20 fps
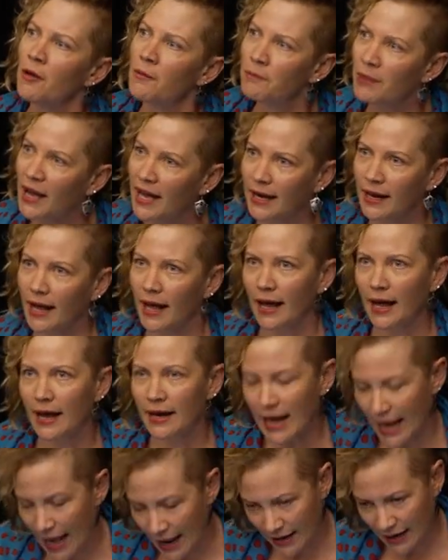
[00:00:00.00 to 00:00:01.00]
But,
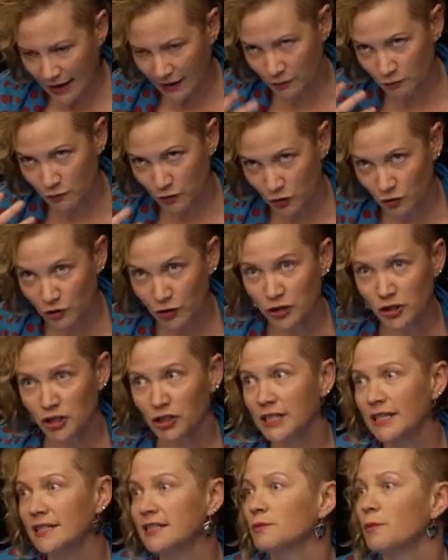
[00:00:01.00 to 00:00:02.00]
and
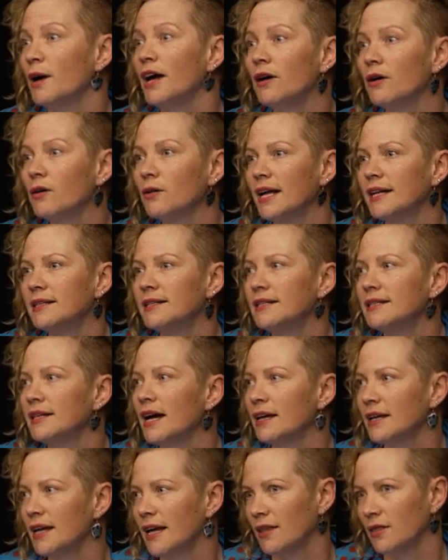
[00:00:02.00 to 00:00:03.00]
crucially as well, in
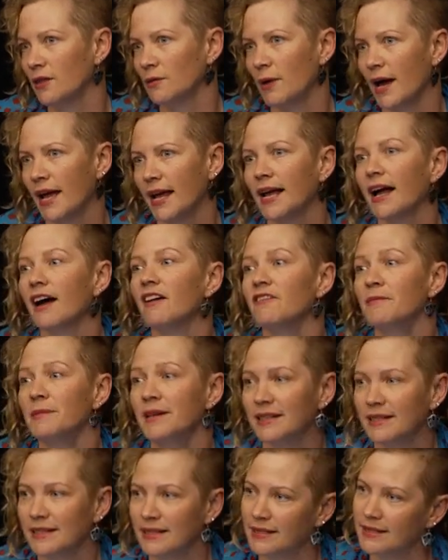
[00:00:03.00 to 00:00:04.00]
studying the way
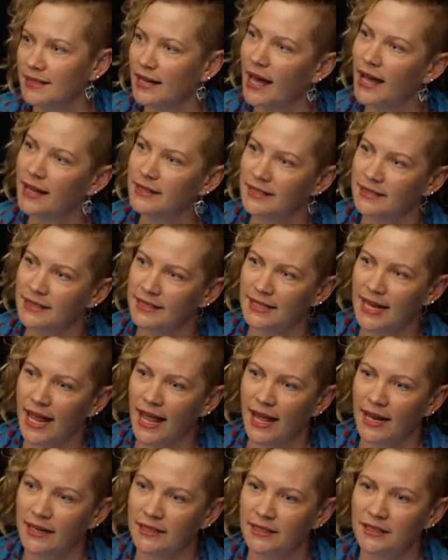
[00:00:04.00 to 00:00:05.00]
governments
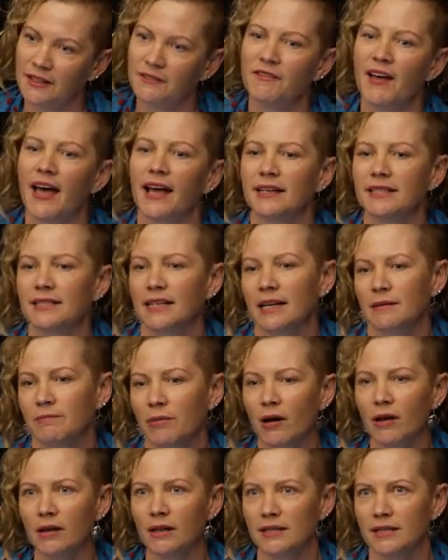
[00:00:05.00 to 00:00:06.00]
understand the vaccine
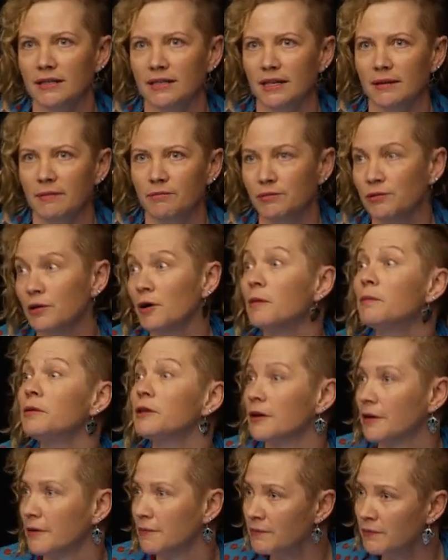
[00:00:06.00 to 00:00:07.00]
policy
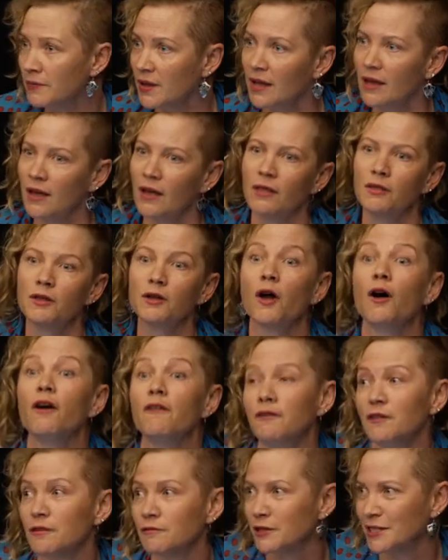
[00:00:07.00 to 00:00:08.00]
problem that
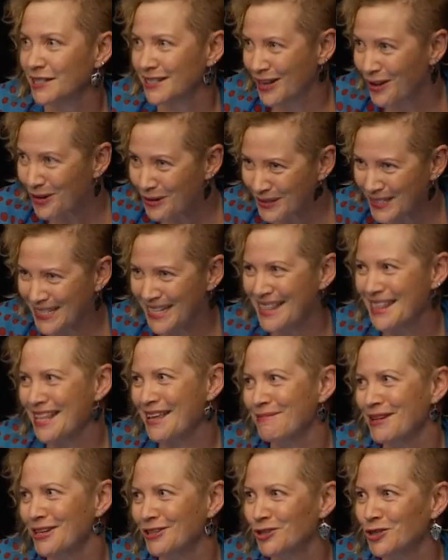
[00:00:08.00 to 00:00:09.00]
often results in them
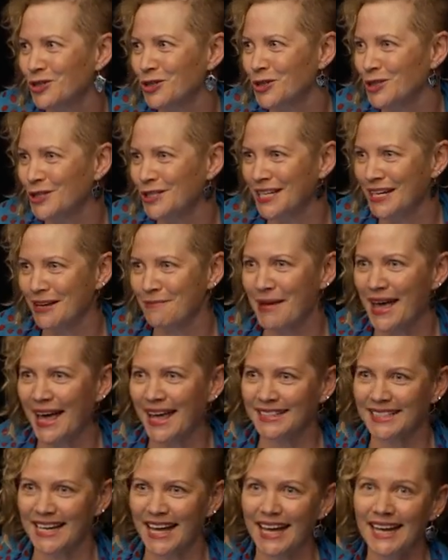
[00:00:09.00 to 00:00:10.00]
introducing a
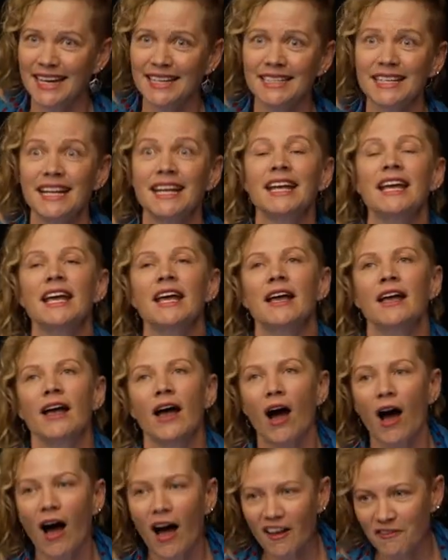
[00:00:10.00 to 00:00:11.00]
mandate,
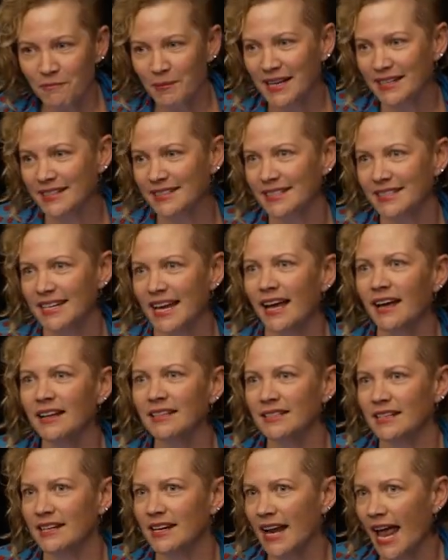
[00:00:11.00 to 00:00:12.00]
I've been astounded at